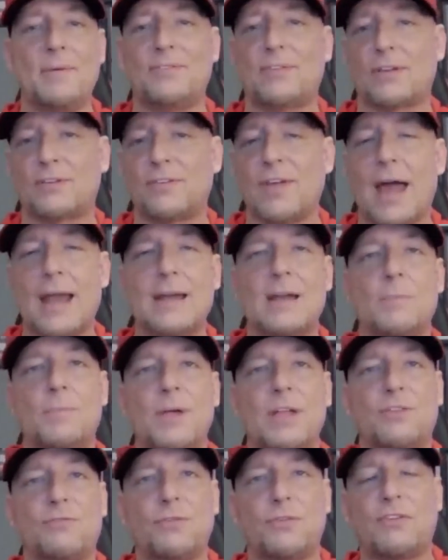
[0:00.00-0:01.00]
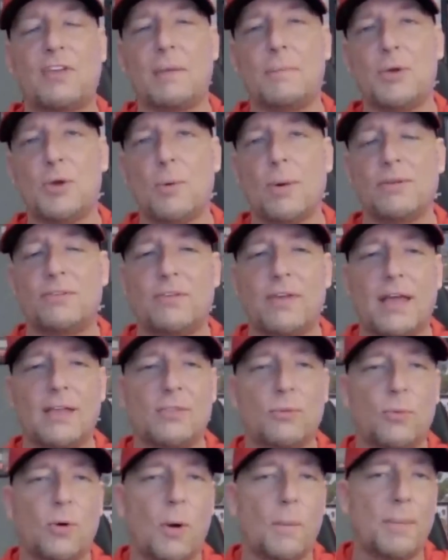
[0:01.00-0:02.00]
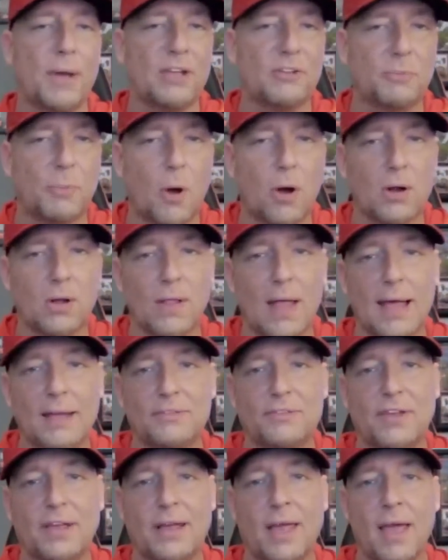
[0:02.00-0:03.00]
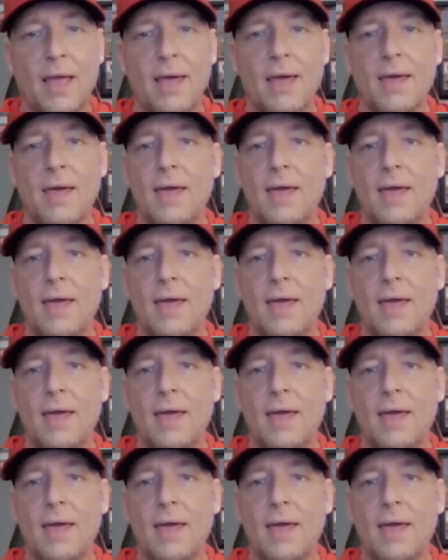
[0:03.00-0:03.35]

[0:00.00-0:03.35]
He's excited to pitch for Team USA at the World Baseball Classic.